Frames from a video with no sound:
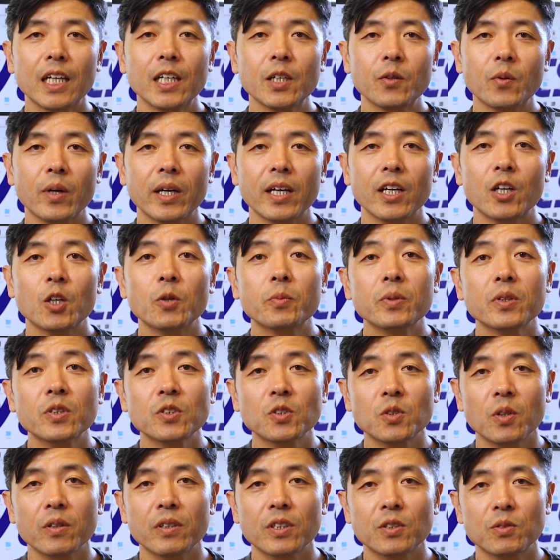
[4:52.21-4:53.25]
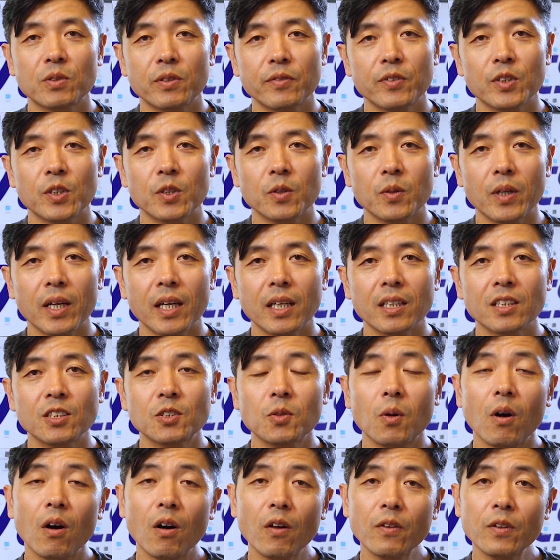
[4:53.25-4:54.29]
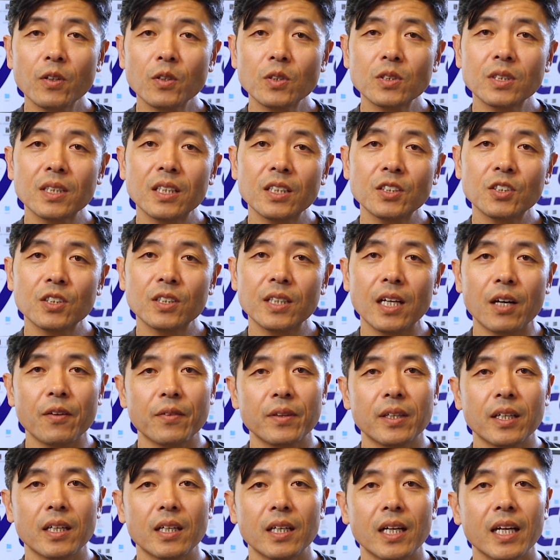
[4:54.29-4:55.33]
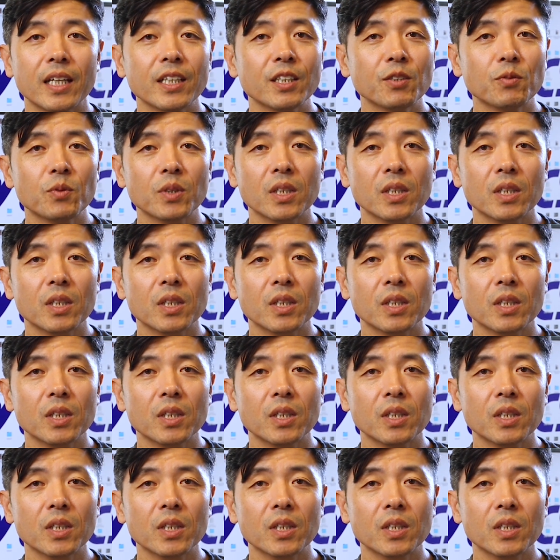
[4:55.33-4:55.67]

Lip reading: Anyway, I hope you enjoyed this review, and to all those injured out there and in